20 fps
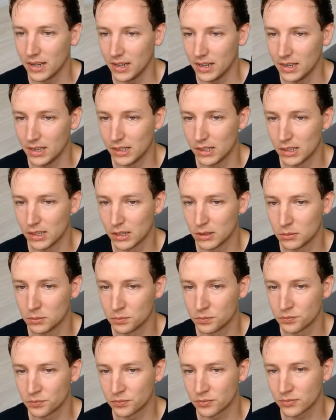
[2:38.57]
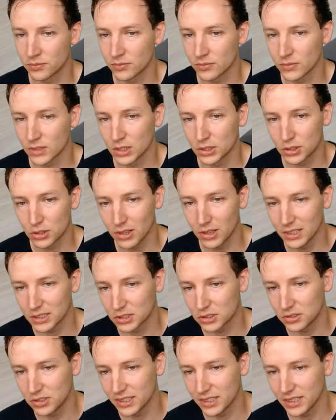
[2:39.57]
Um, so
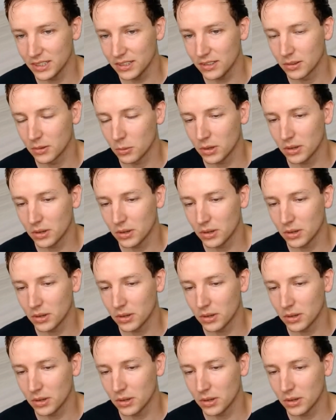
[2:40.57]
let's try that.